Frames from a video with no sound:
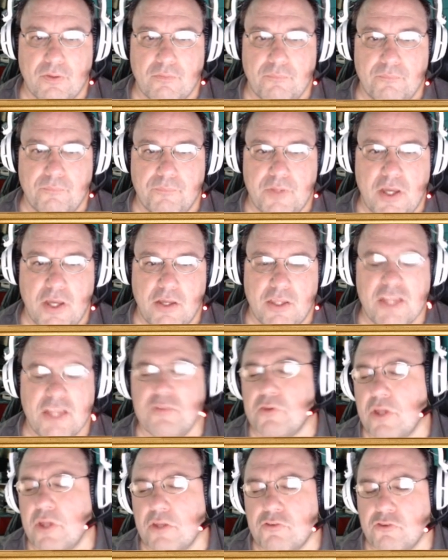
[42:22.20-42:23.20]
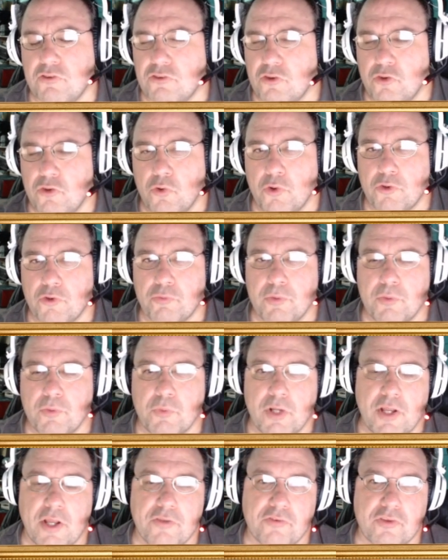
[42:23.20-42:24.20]
yeah, it, it just annoys me
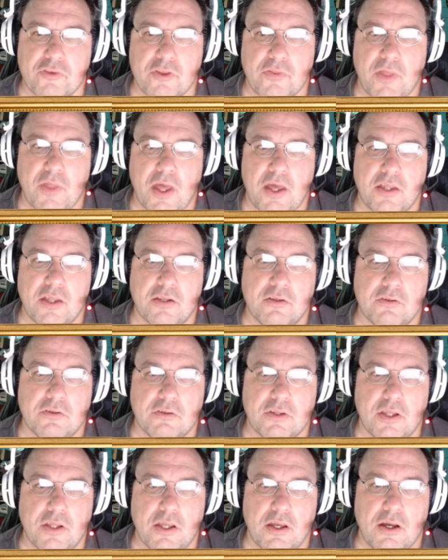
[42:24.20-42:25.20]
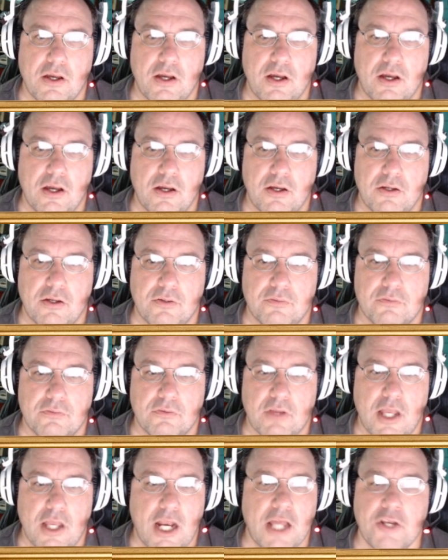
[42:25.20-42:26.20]
when I see that uh,
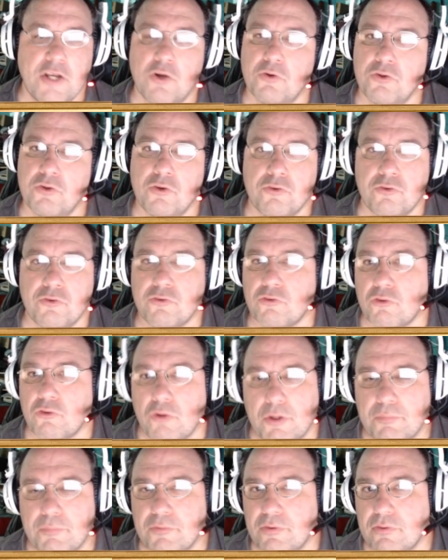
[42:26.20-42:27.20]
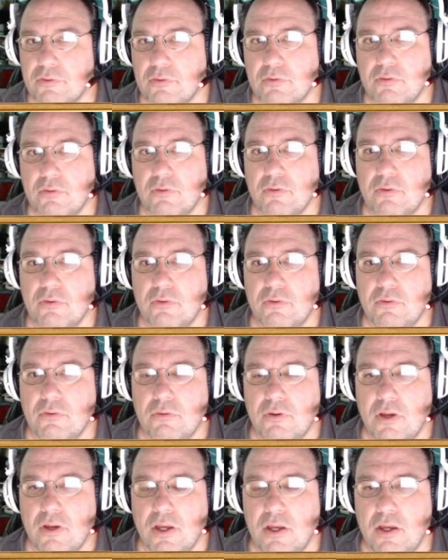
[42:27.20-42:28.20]
and I don't use a script.
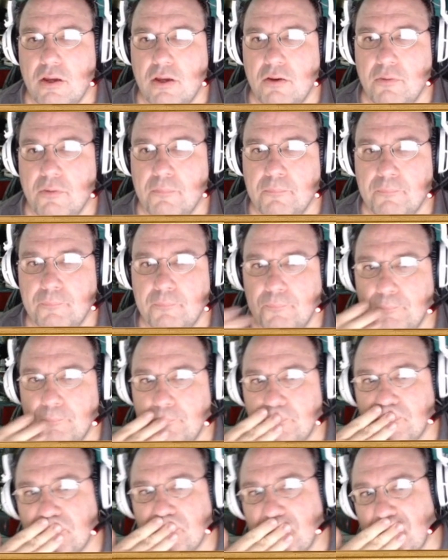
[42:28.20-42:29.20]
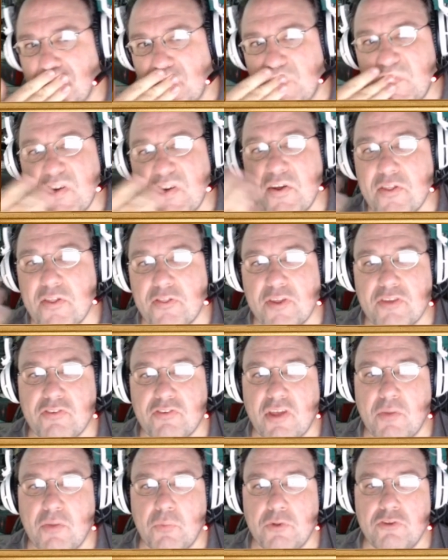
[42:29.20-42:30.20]
I, um, the only things
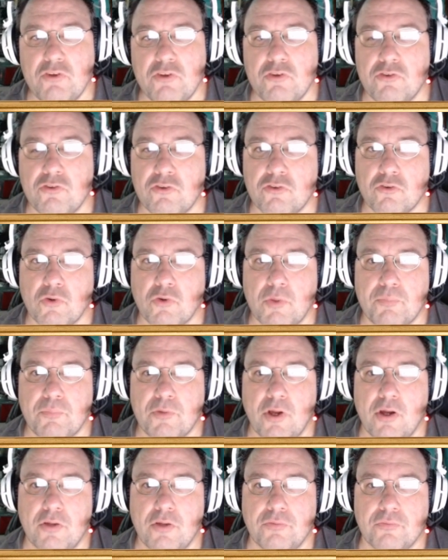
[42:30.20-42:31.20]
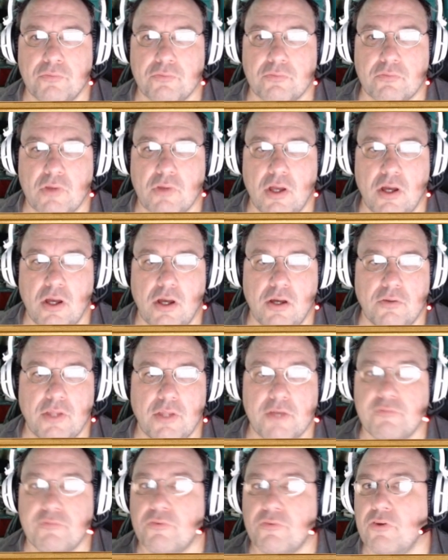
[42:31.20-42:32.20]
I would use a script on, uh,
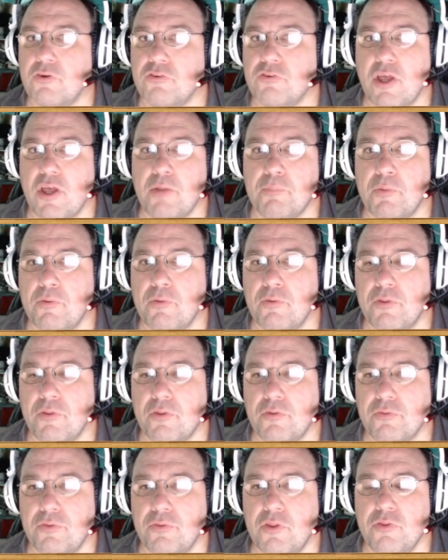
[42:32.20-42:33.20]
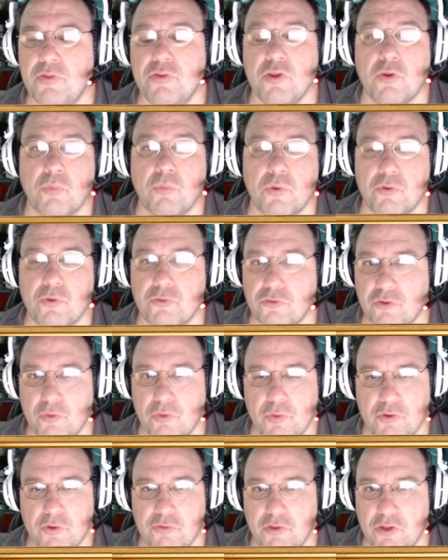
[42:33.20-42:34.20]
like for example, the the Nero
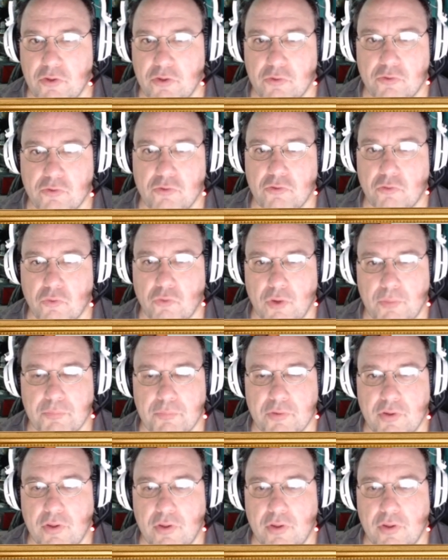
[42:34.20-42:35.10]
series, I use a script,